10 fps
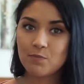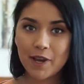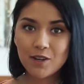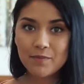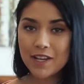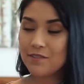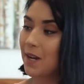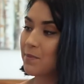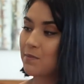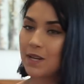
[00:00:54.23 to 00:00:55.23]
Spider-Man
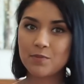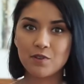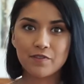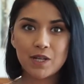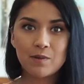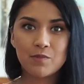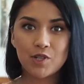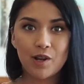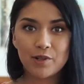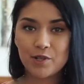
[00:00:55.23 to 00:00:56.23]
wrapping paper from
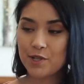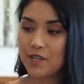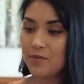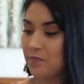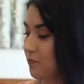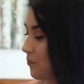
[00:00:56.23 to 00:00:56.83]
Dollar Tree.